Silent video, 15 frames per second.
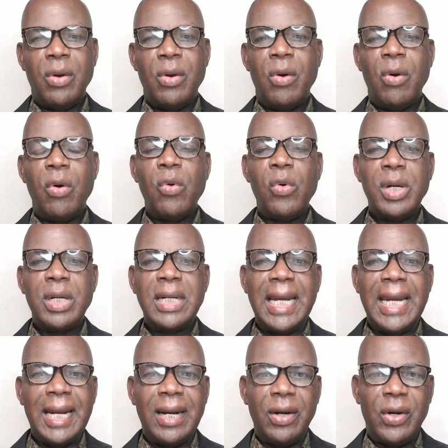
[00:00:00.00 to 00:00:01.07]
Who will
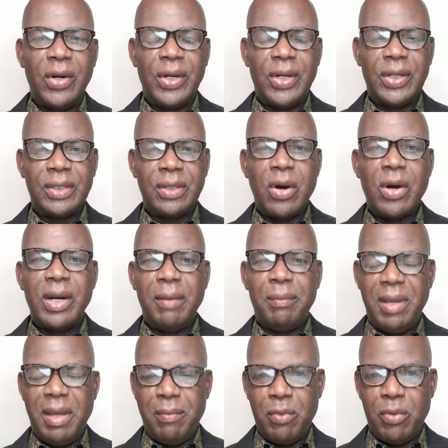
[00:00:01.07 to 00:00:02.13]
alert other
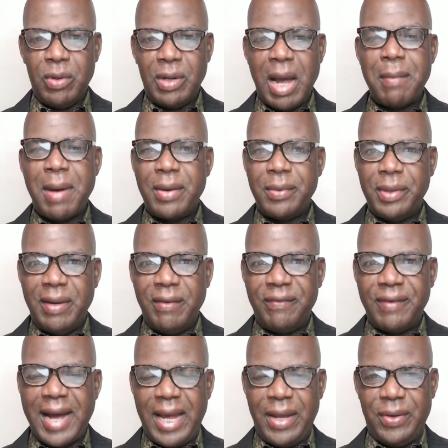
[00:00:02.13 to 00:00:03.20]
people about the
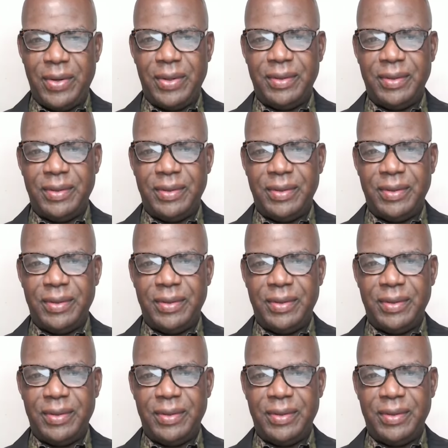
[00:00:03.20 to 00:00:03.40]
fire?